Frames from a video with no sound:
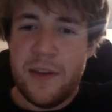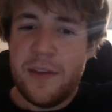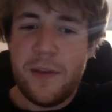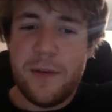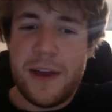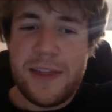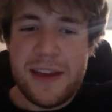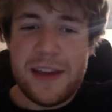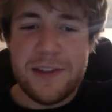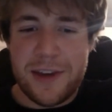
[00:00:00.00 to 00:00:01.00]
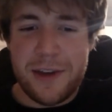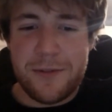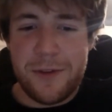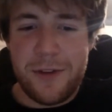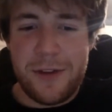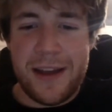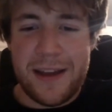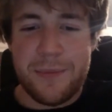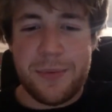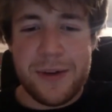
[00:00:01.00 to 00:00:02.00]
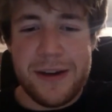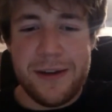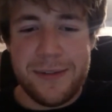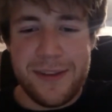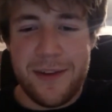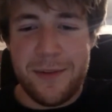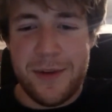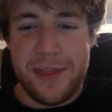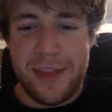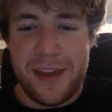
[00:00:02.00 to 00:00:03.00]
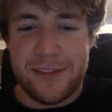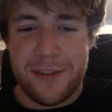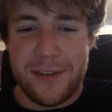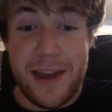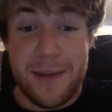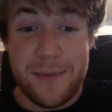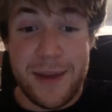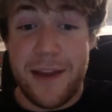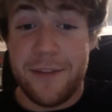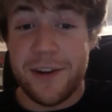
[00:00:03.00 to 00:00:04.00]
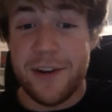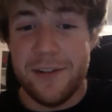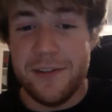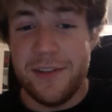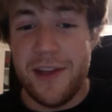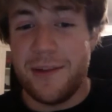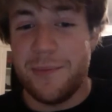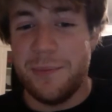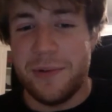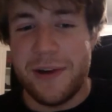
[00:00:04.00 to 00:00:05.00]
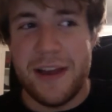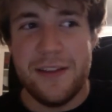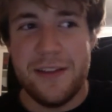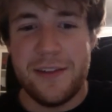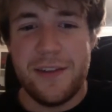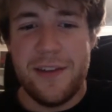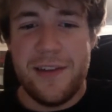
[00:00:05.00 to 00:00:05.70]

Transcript: So I think in general, I get pretty upset when things are named after like brands,